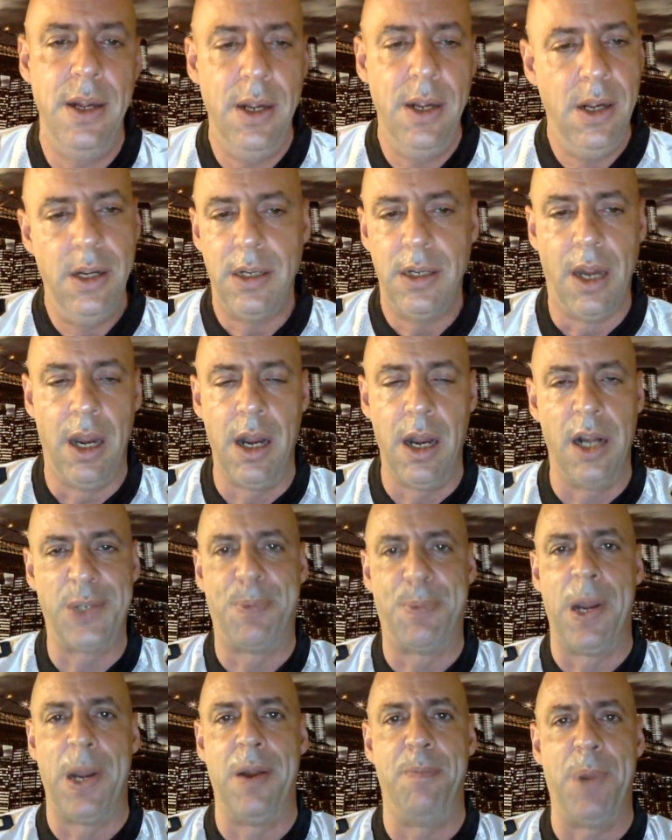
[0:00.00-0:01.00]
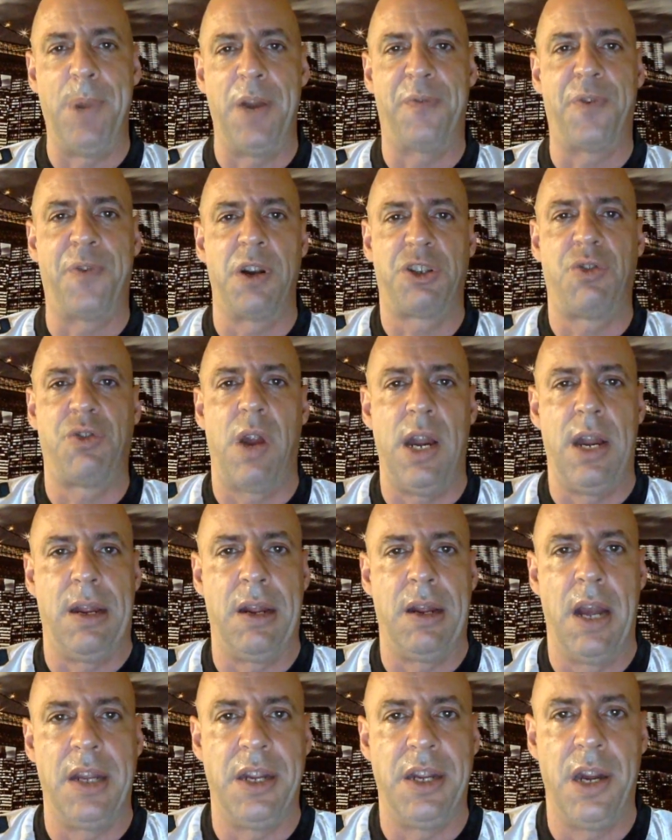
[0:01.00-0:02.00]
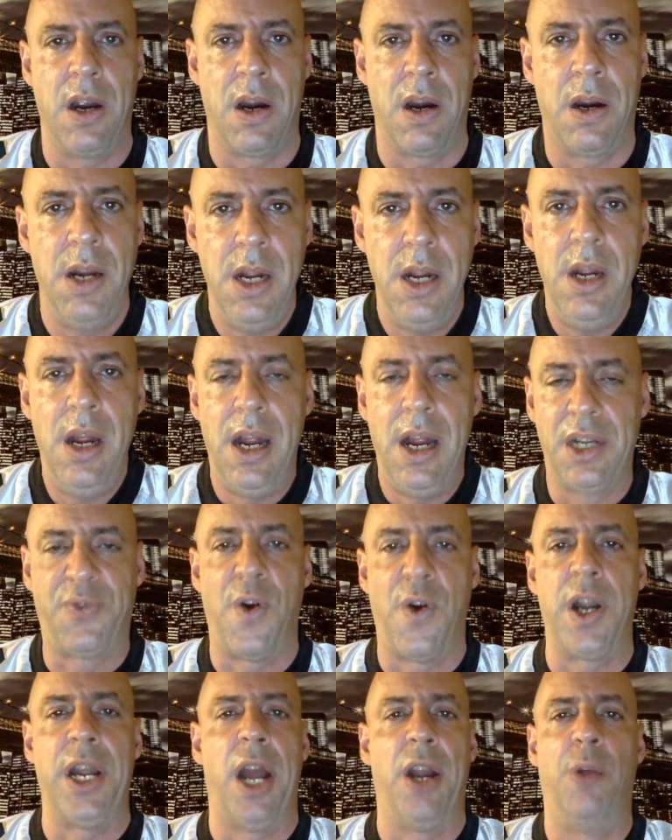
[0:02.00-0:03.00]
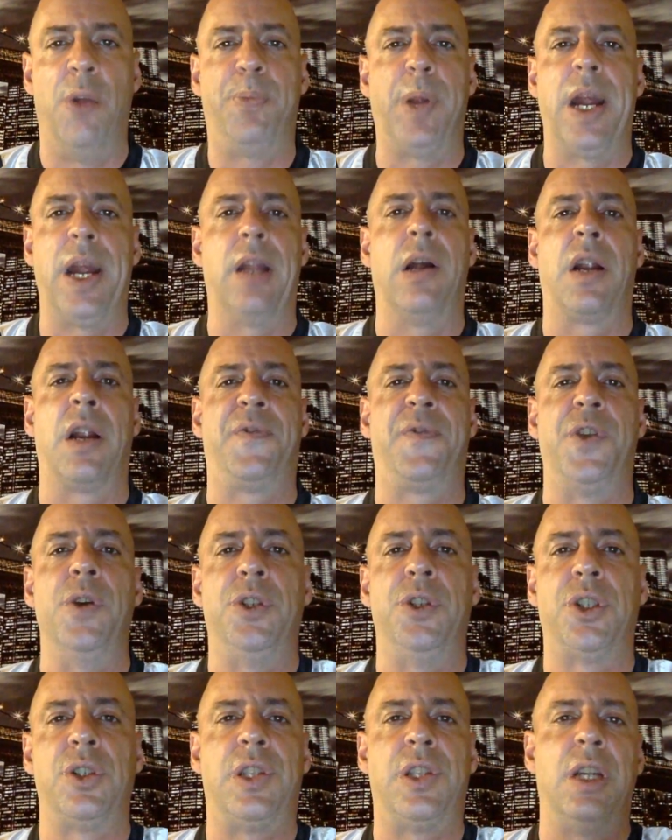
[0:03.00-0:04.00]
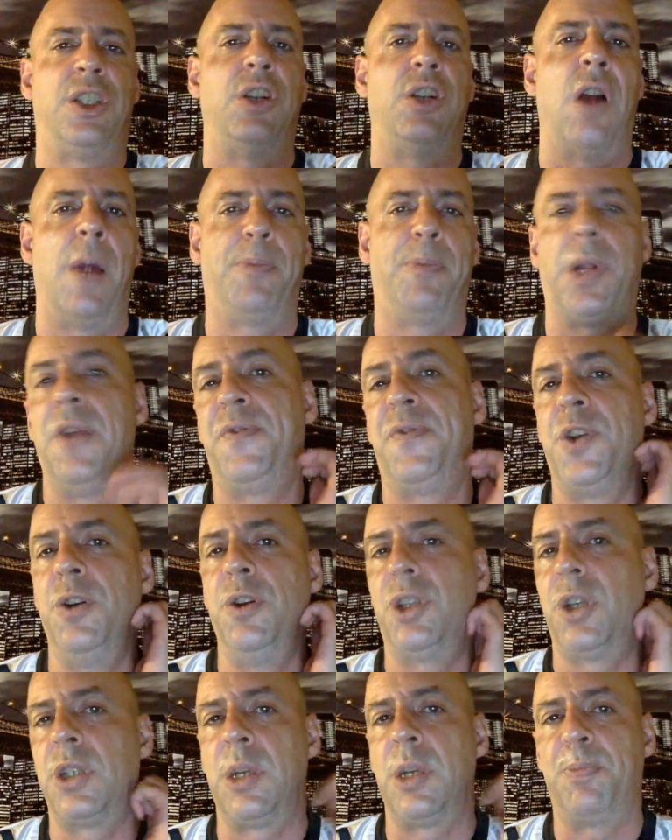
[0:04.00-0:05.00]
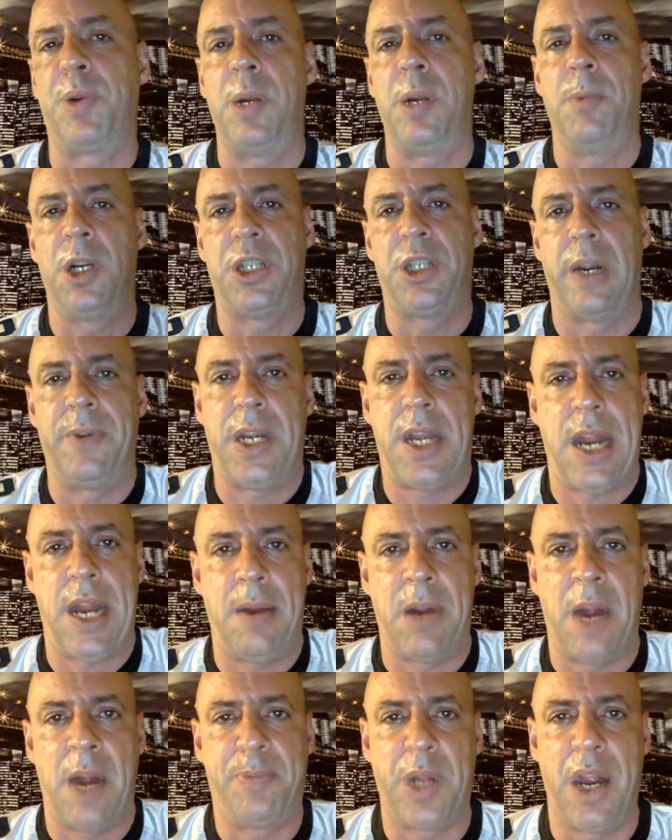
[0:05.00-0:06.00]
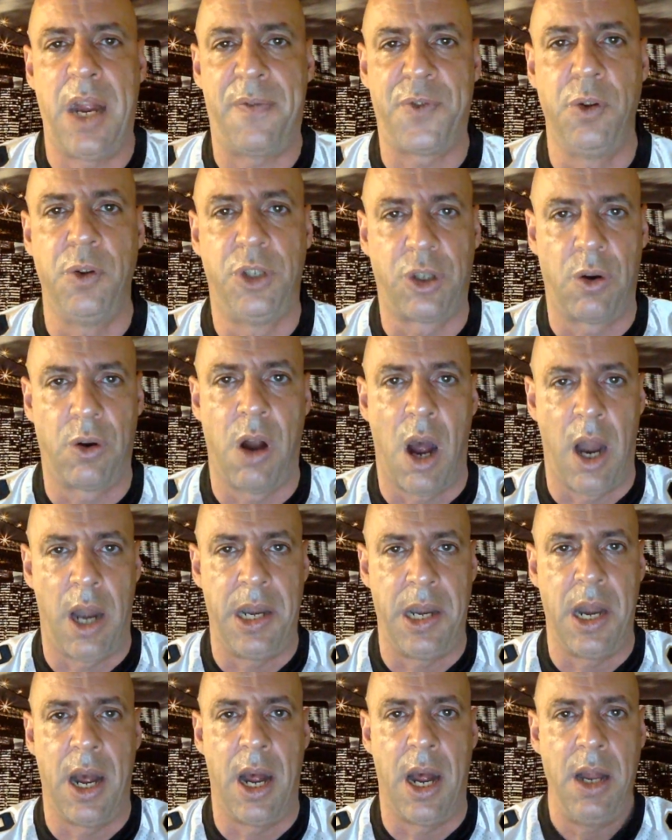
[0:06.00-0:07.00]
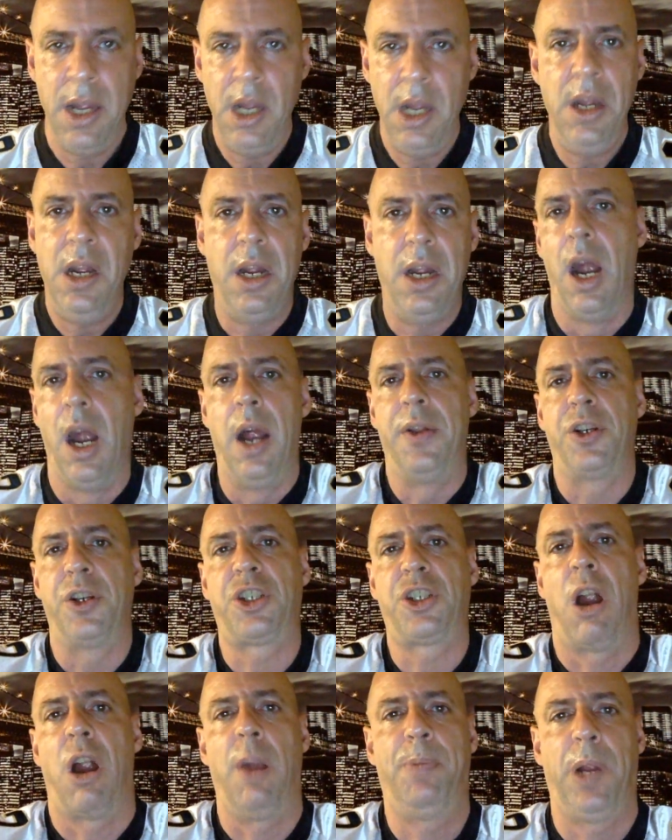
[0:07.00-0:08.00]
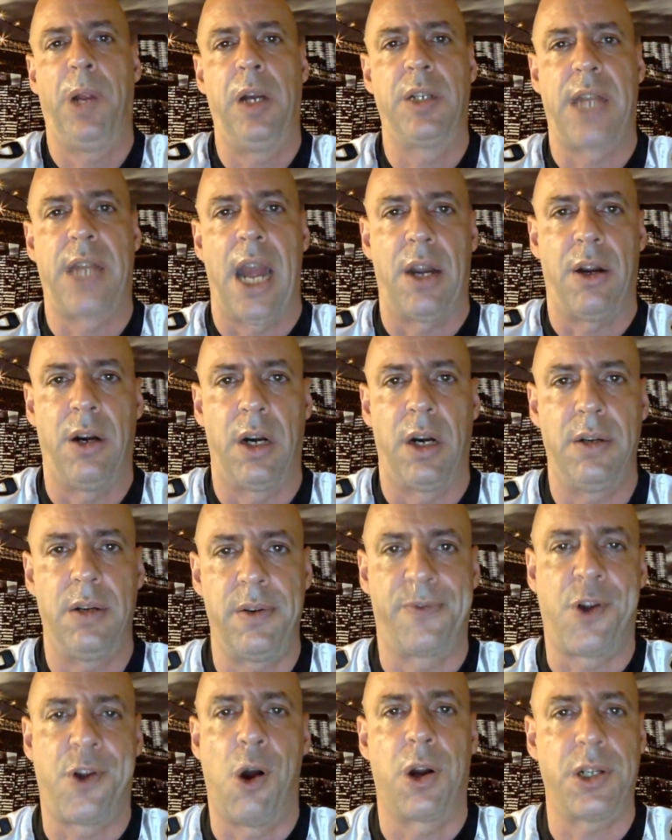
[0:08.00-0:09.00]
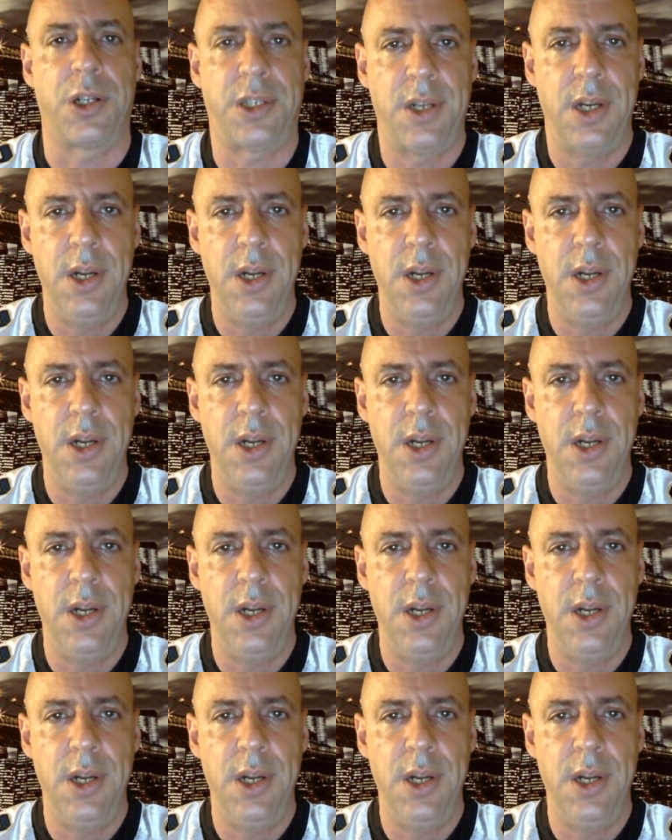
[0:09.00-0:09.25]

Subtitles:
You know, it's been a frustrating year. It's funny, I don't play a lot of futures. This year I play futures, and pretty much every team I play a future on, their star players get hurt, of course.